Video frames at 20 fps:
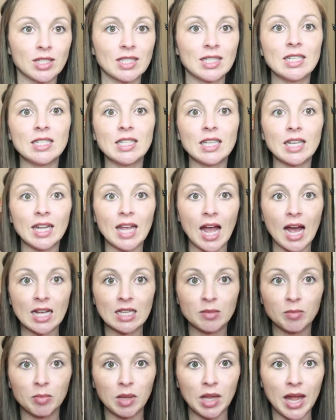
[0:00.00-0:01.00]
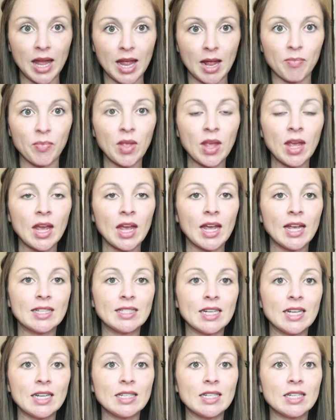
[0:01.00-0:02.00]
It's easy to cast blame.
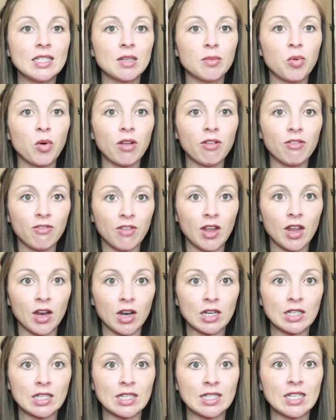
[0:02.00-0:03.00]
It's easy to point fingers.